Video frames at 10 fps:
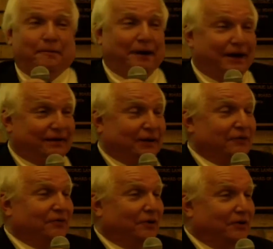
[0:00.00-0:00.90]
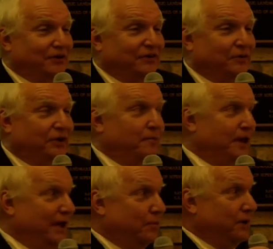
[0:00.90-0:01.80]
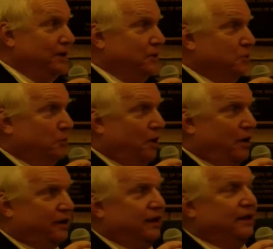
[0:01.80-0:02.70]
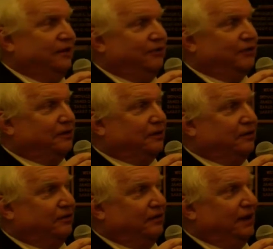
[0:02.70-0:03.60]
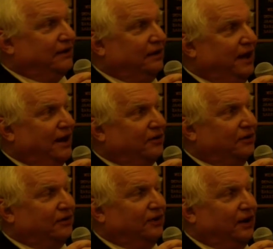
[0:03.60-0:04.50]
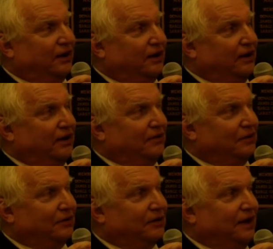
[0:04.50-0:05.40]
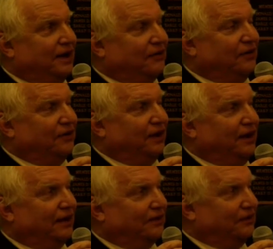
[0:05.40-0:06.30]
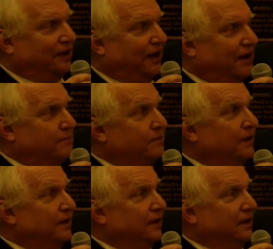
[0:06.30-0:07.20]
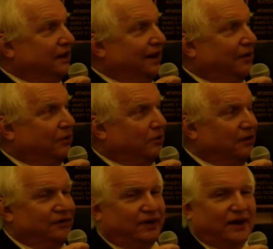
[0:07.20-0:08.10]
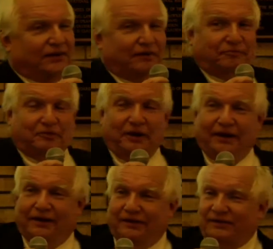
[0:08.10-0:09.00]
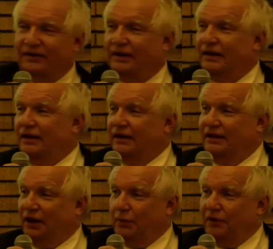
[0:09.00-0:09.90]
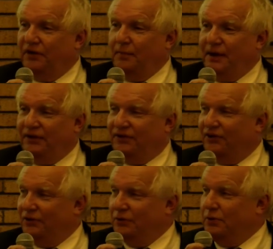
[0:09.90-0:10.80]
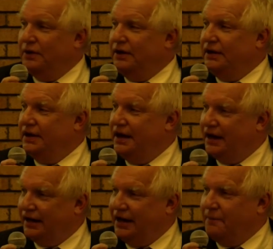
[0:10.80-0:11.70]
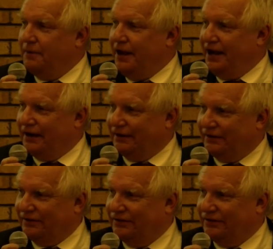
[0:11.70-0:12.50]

But there was also to be, when you walk in, if you look at the entrance here and you look at the entrance on the other side, that horizontal frieze, there were to be 2 Yanelli panels.